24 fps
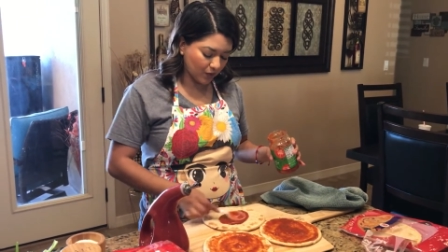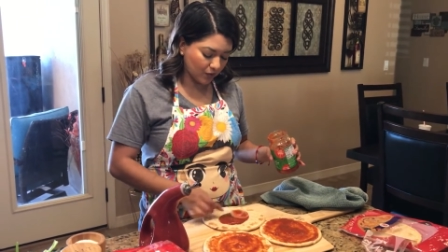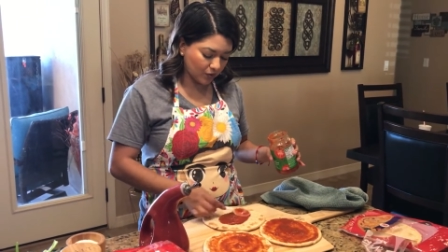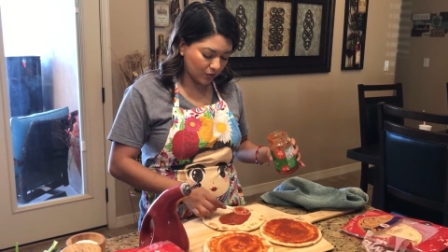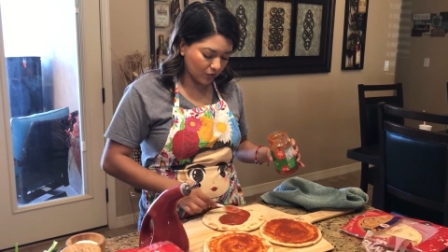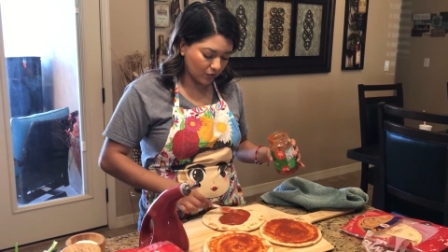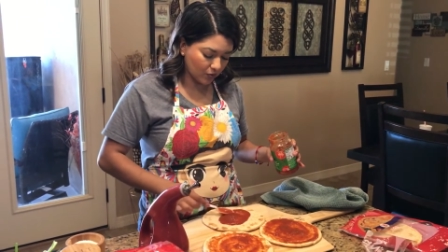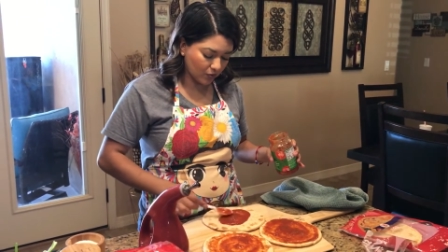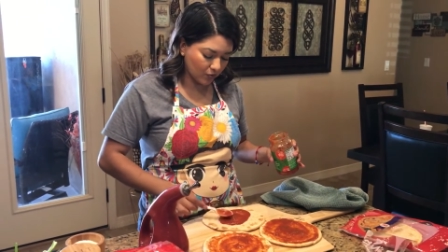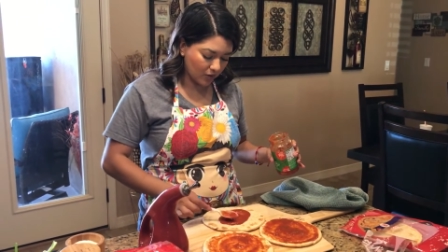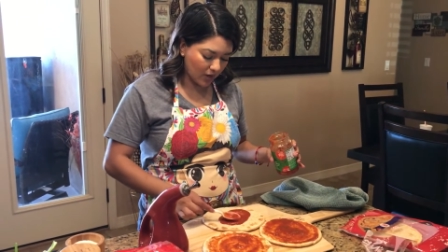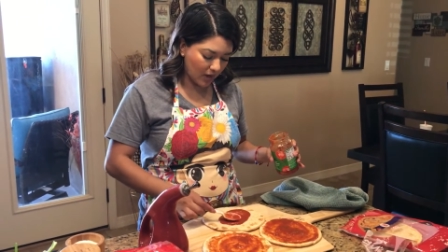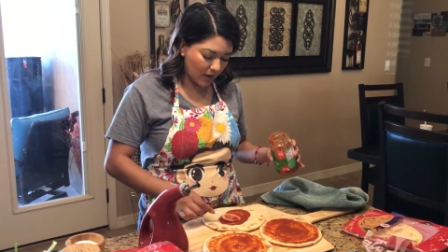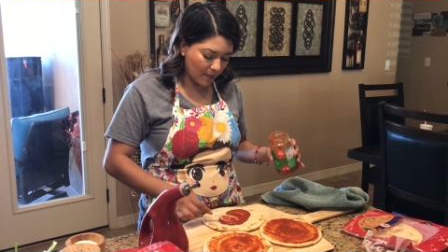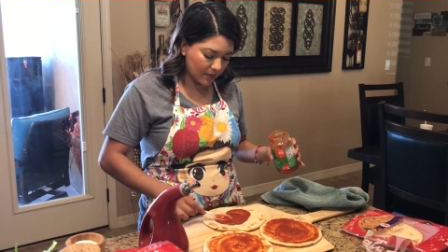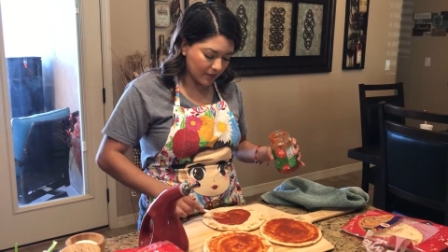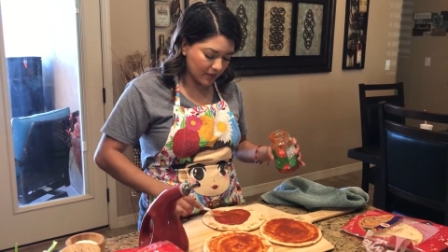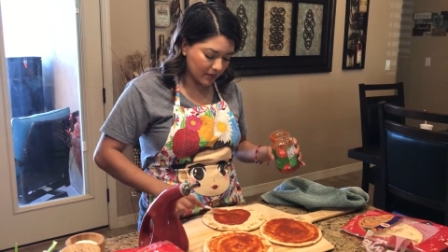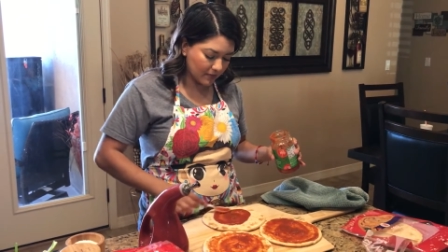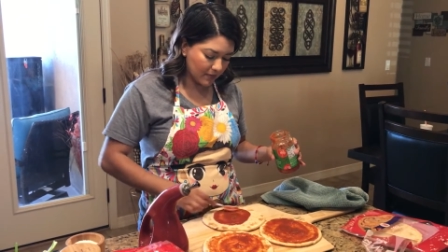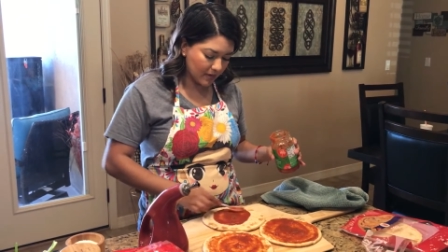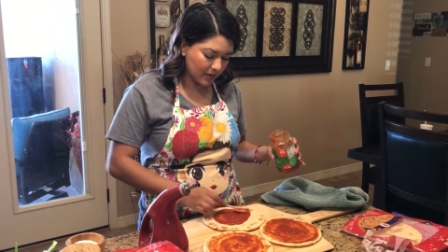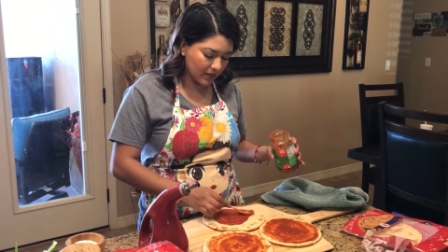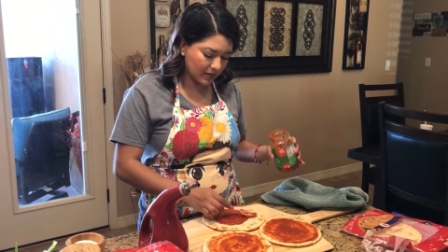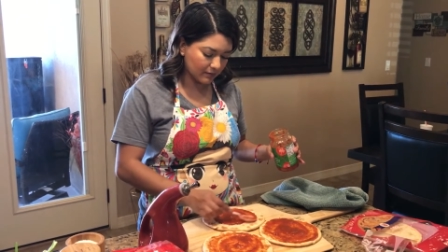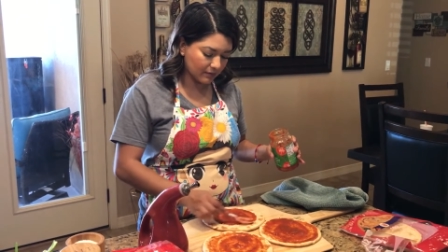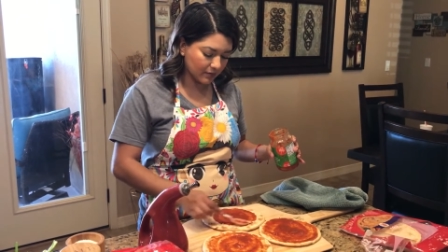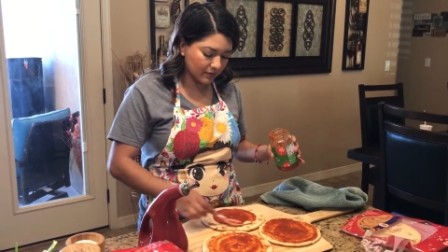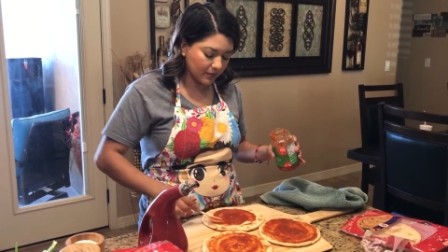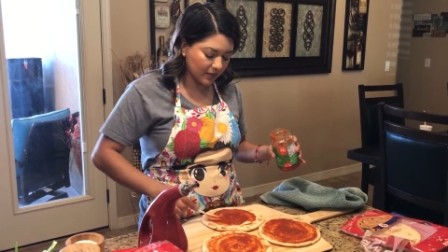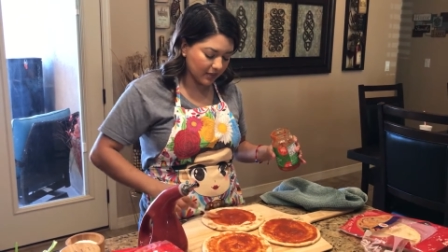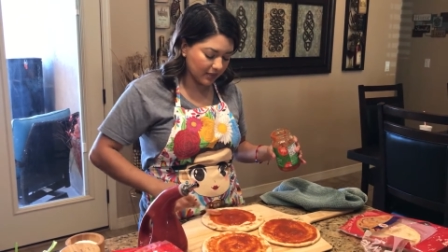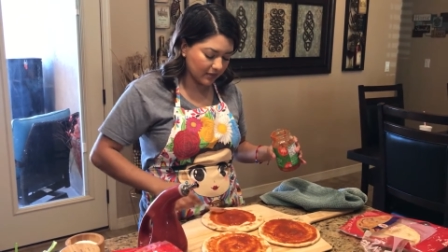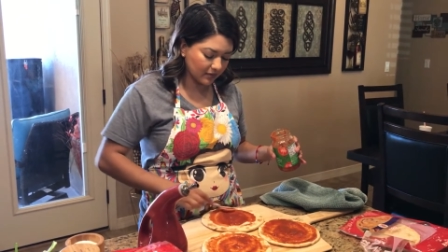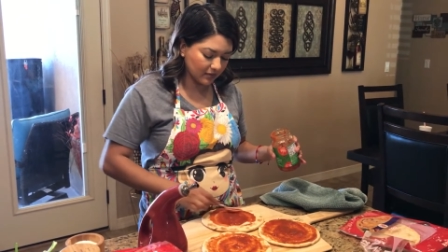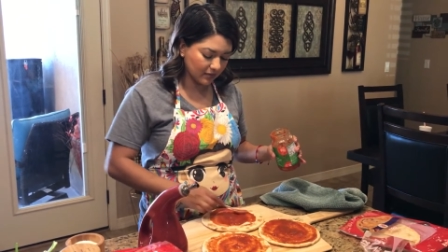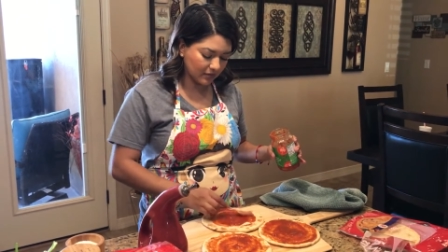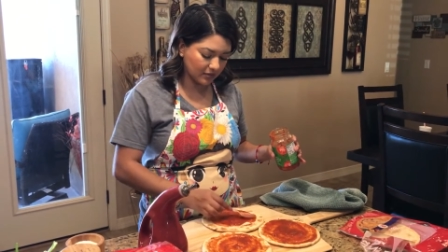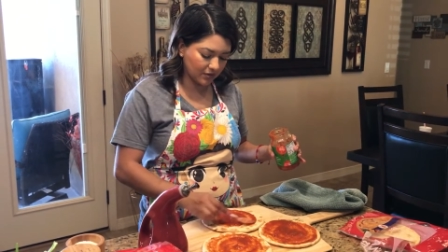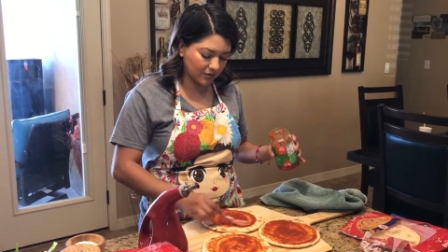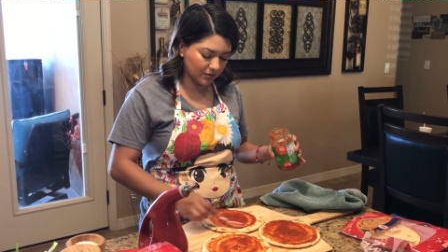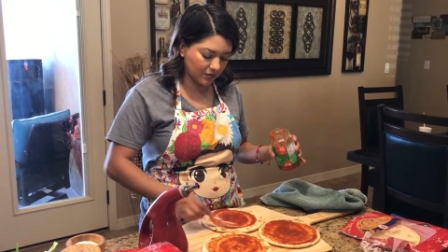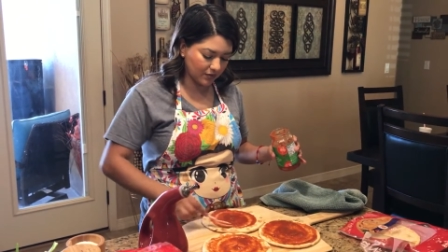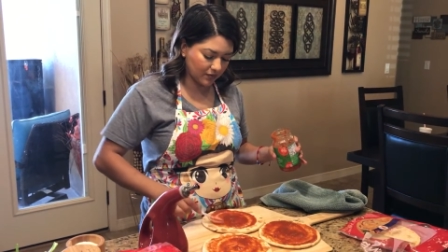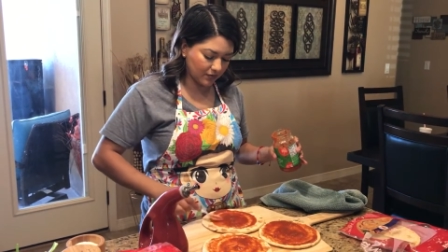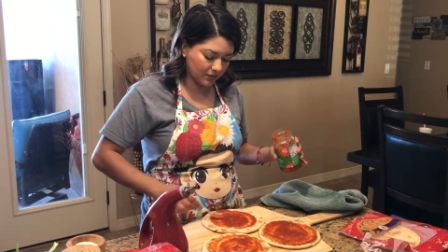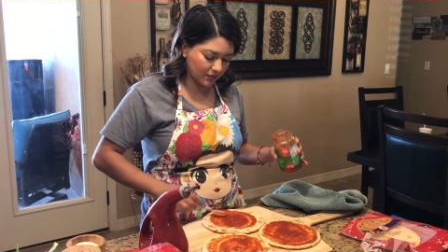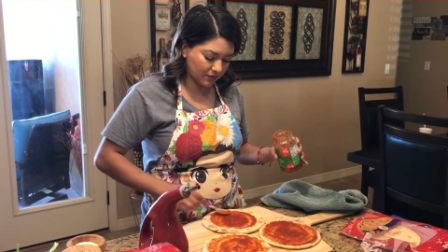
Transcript: So I'm gonna make him a pizza too.